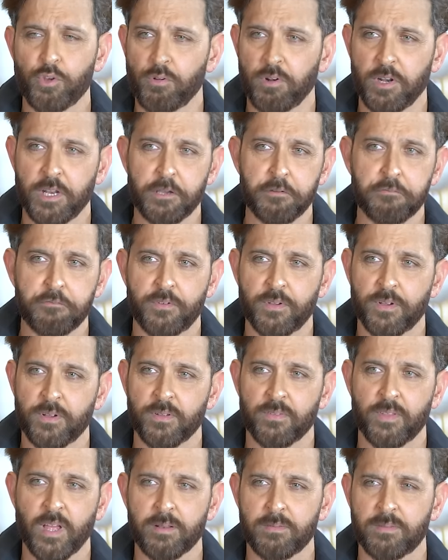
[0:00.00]
you lived,
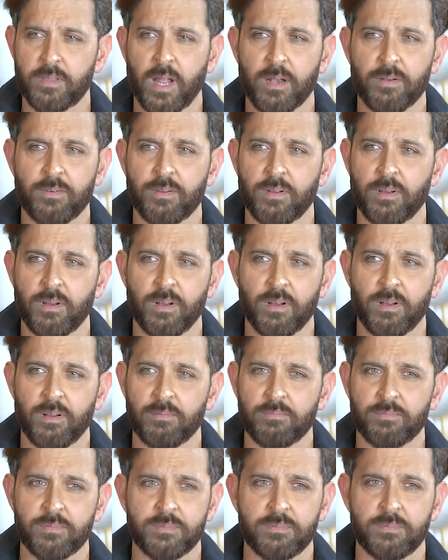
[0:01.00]
that that
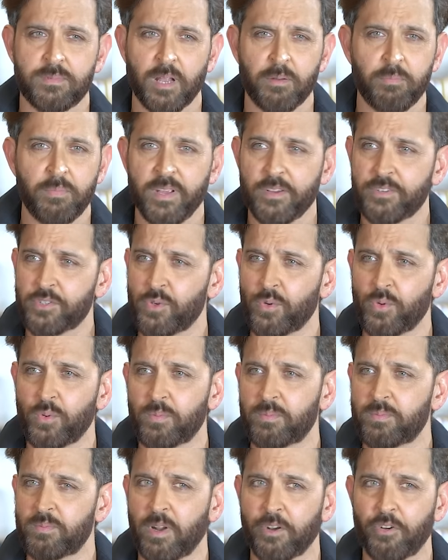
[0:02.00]
uh, that makes
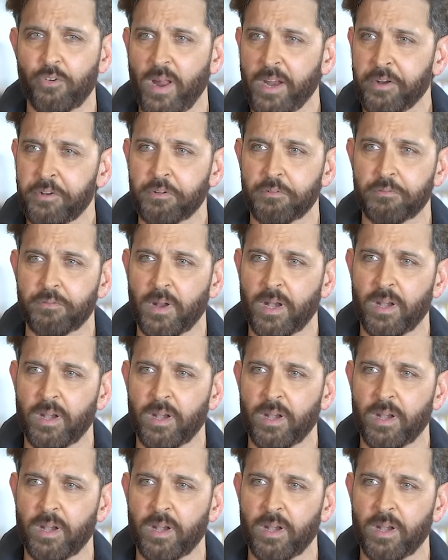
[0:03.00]
you attractive.